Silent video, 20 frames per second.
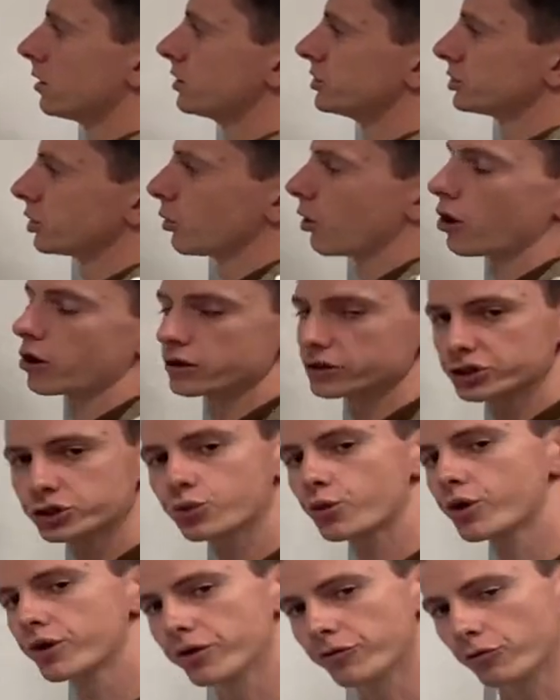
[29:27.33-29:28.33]
So R
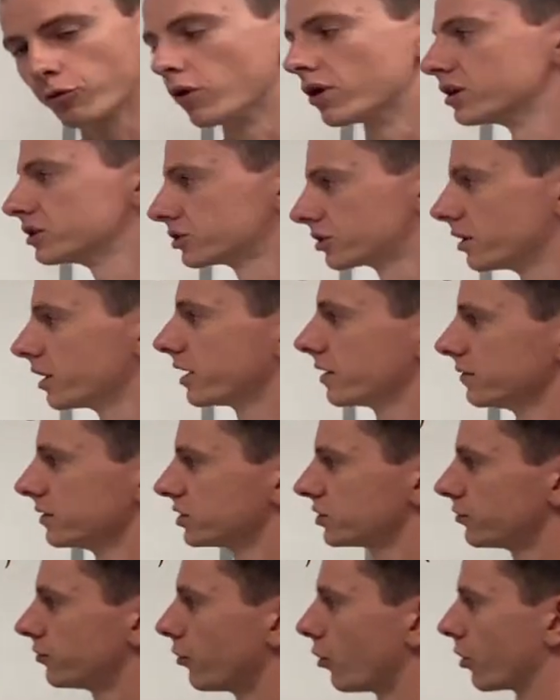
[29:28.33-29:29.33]
squared of 1 is going to give
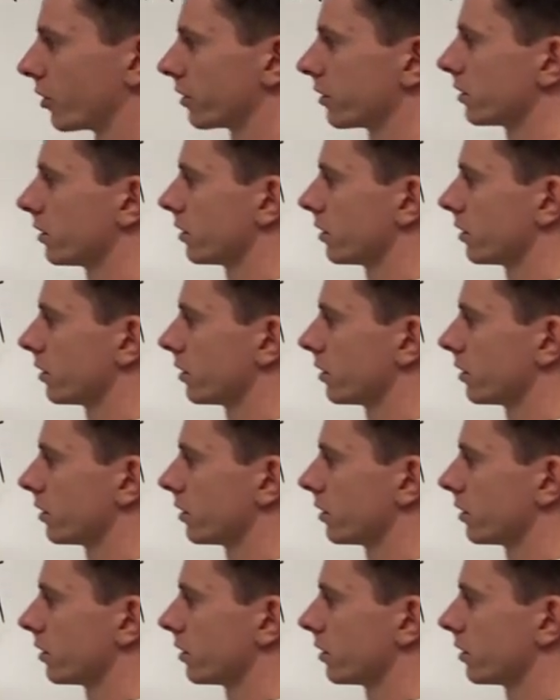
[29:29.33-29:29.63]
us 4.